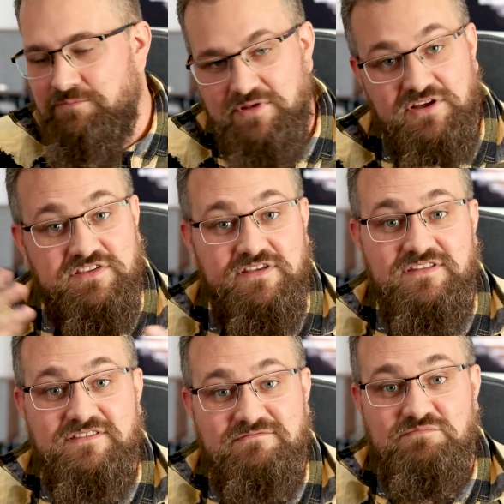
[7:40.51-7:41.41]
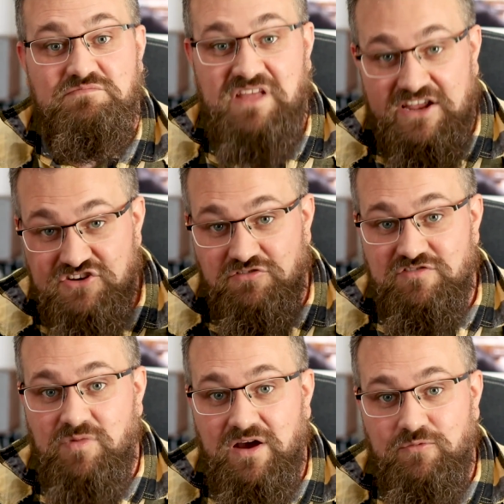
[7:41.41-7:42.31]
because of the nature
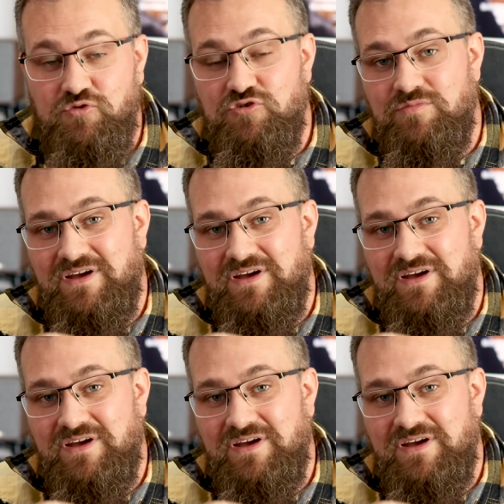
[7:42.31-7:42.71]
of my room,